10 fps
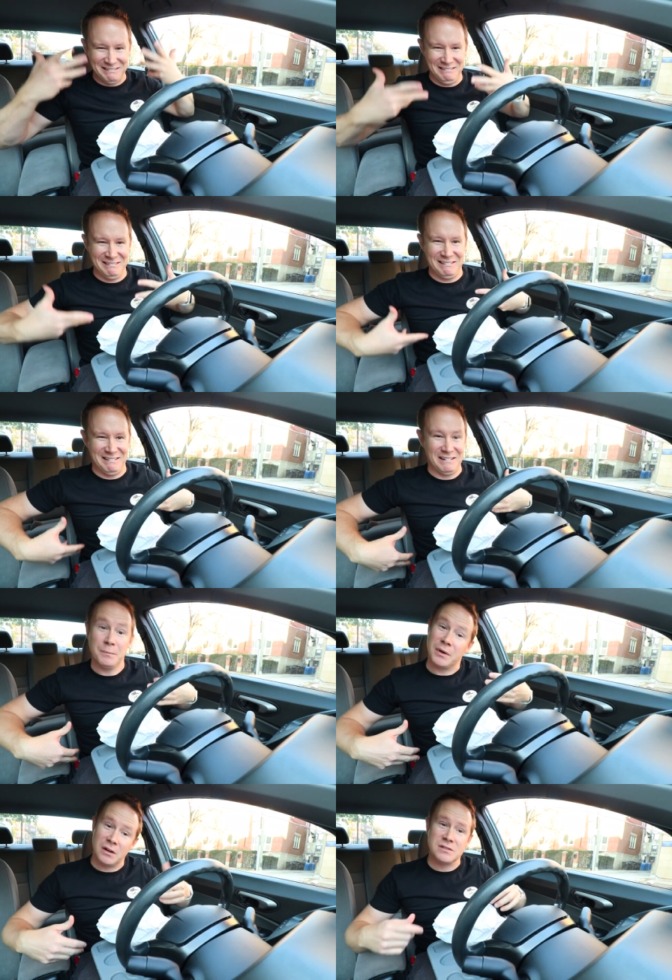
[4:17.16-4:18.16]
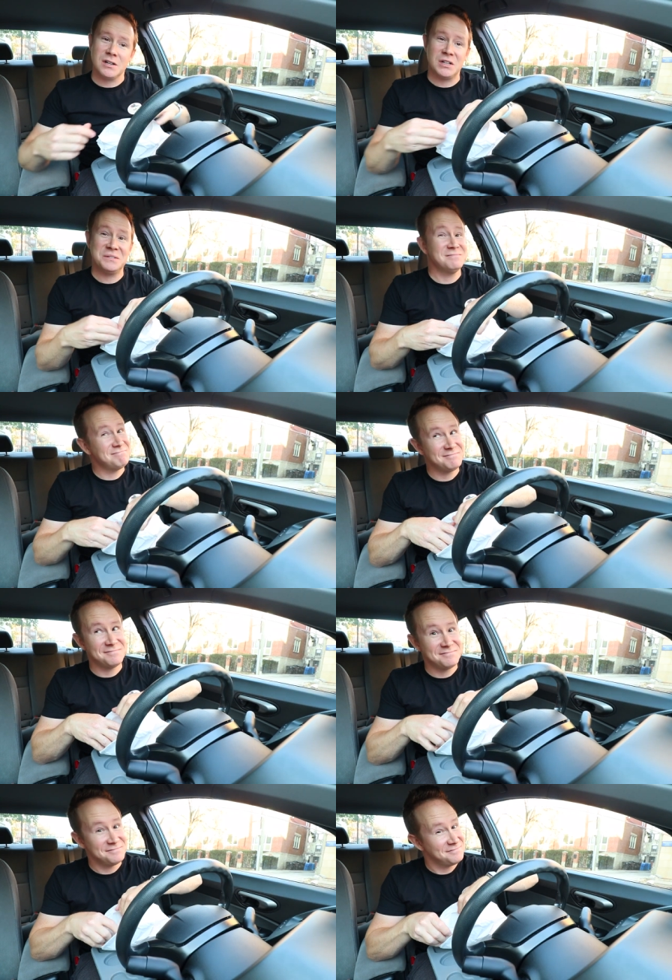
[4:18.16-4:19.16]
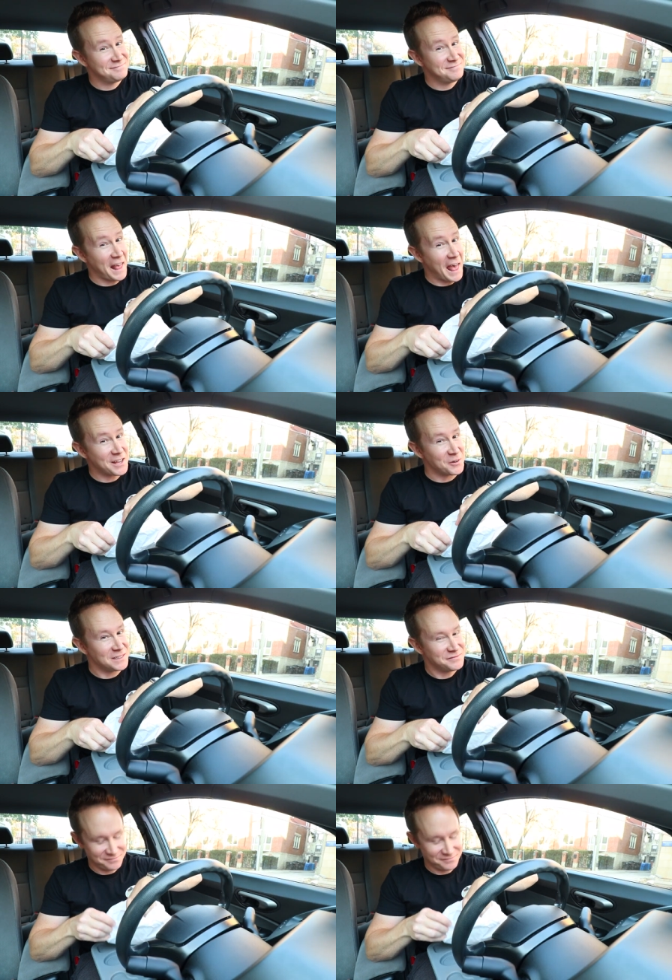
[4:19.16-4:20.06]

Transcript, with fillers: Ugh. But also, accurate.